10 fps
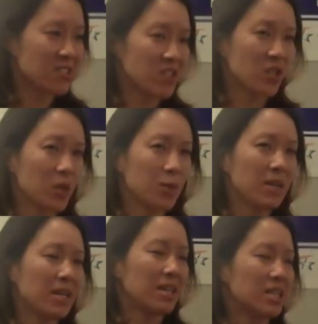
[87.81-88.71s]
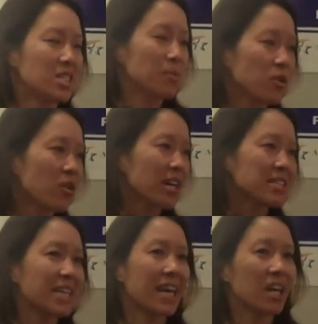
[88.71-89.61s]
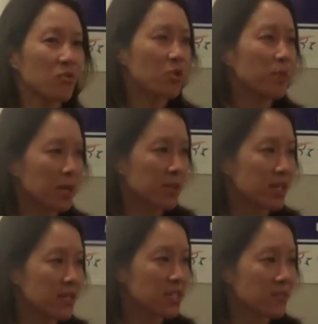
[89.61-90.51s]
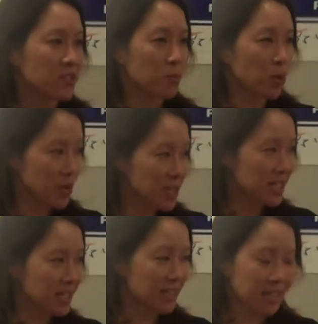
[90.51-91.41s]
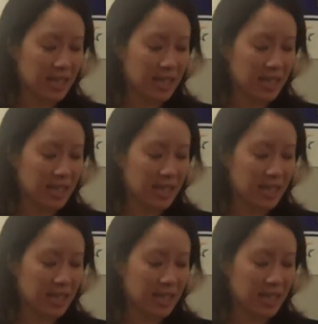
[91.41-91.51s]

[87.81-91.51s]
So Democrats and Republicans have supported it,